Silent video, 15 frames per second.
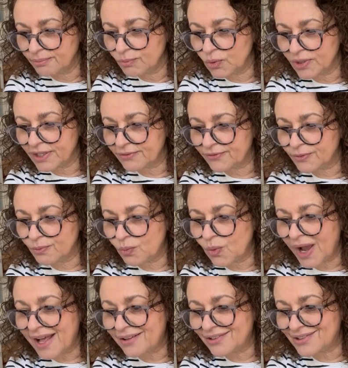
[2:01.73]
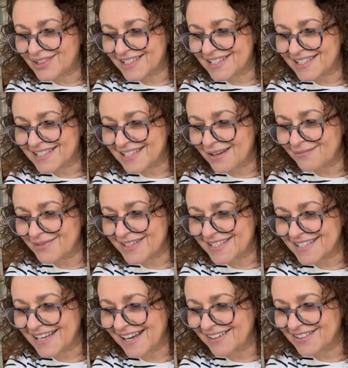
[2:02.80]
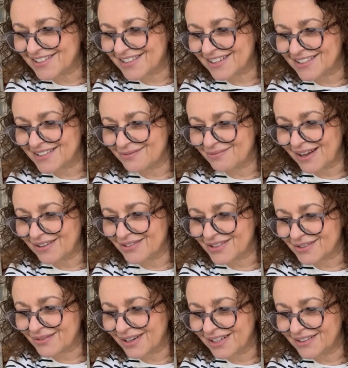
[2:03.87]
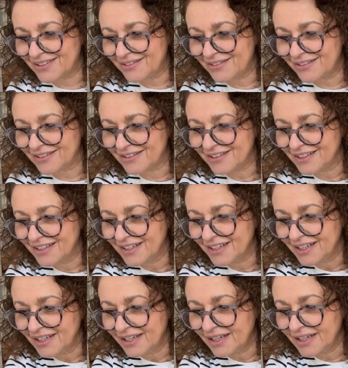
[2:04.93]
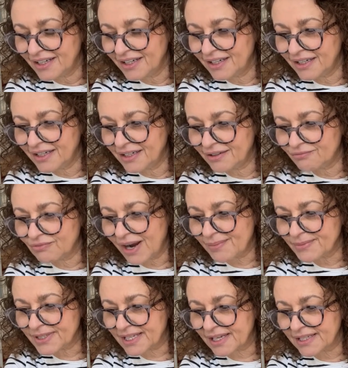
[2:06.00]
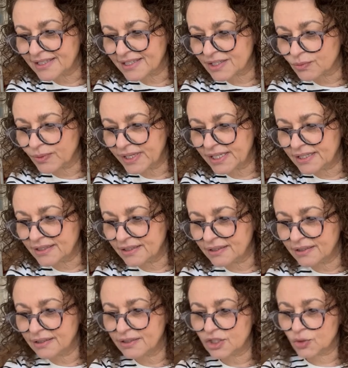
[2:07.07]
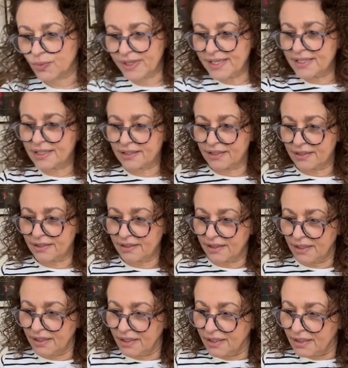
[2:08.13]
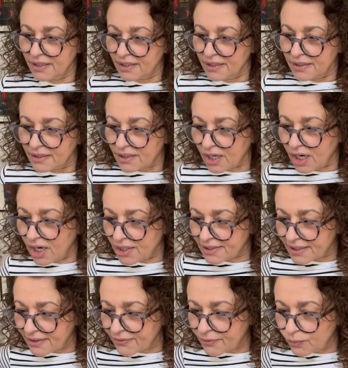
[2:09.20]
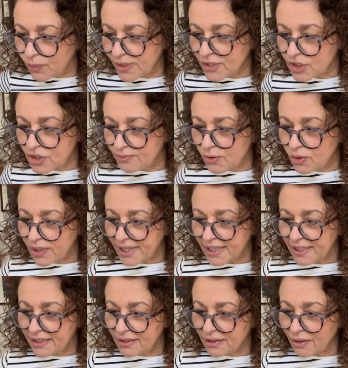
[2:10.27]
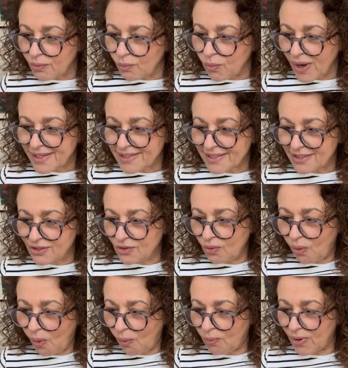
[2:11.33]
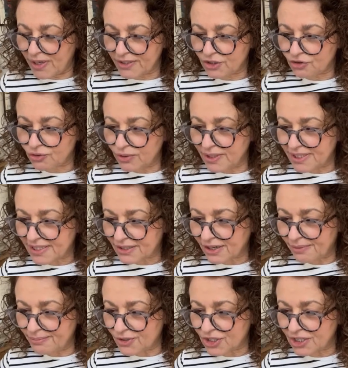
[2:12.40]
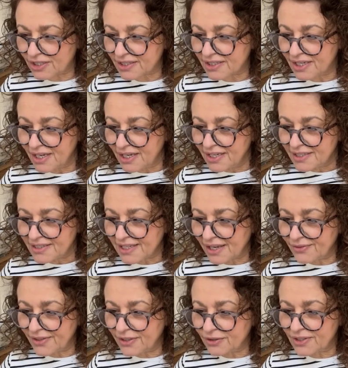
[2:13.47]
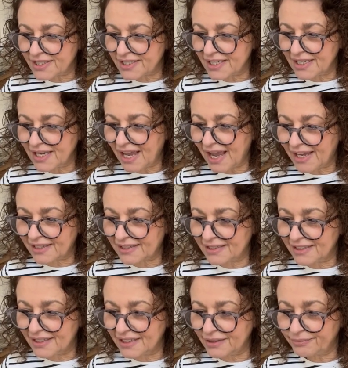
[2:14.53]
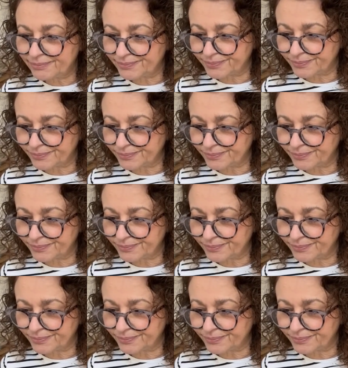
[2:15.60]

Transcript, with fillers: morning from Wells in Somerset. I used to go to Wells quite a lot. Uh, Ramsgate, Sweden, Swindon, Cardiff, Winchmore Hill, West Norwood, truly Scumptious, Southend-on-Sea, Hackney,